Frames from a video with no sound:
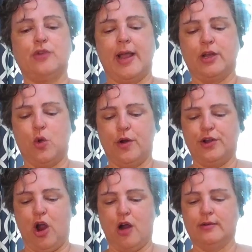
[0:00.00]
Dragon Horde
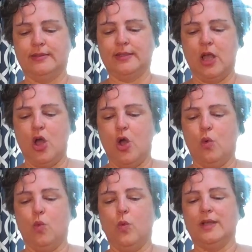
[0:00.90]
Yarns,
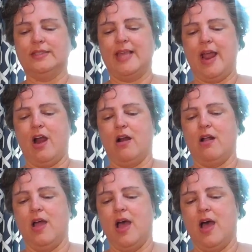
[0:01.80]
was
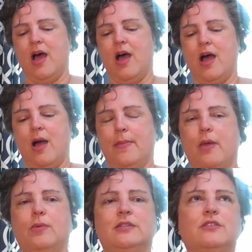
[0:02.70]
there. Um,
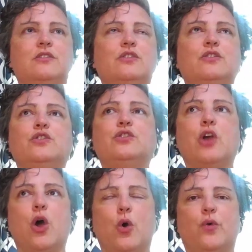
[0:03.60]
it was
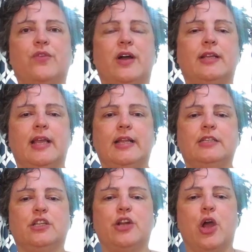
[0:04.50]
so fun getting
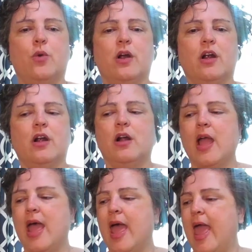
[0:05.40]
to know her.
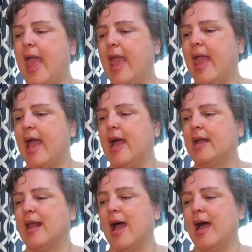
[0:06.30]

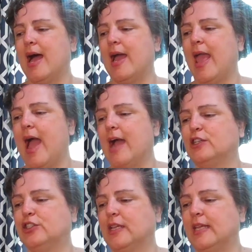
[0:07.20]
And I
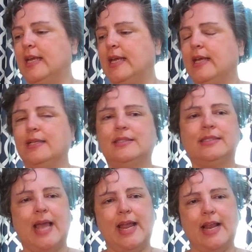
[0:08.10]
actually
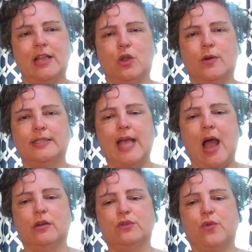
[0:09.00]
stayed at Lori's
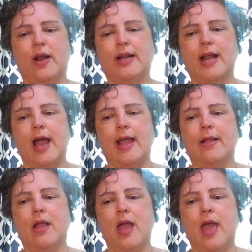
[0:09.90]
house Friday night.